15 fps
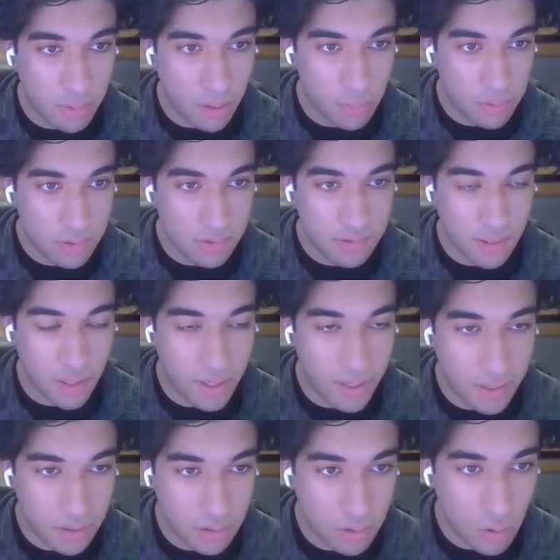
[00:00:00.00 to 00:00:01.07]
but once
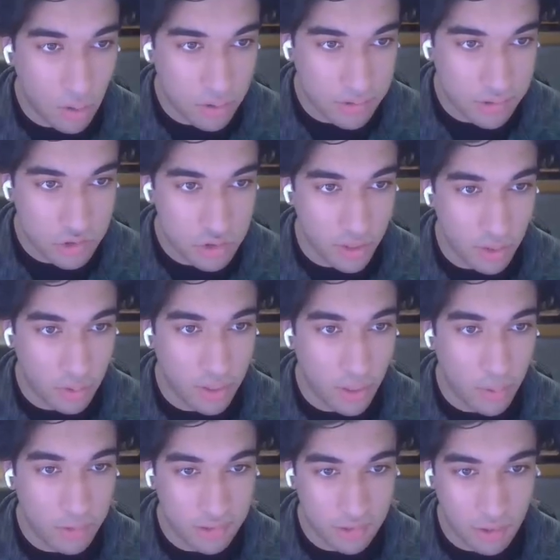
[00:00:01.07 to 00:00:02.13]
I logged straight on,
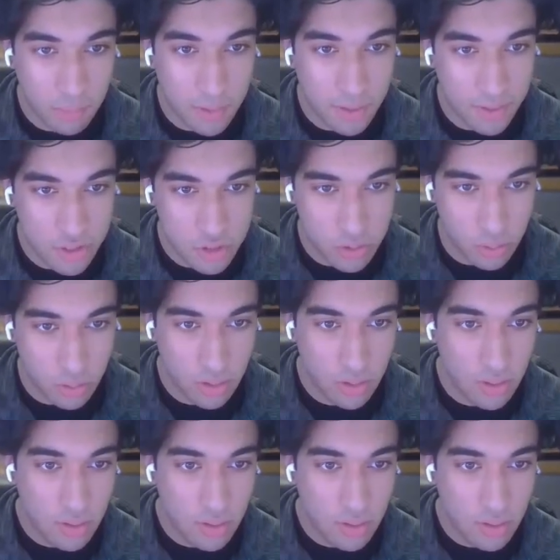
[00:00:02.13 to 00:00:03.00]
I wasn't completely sure.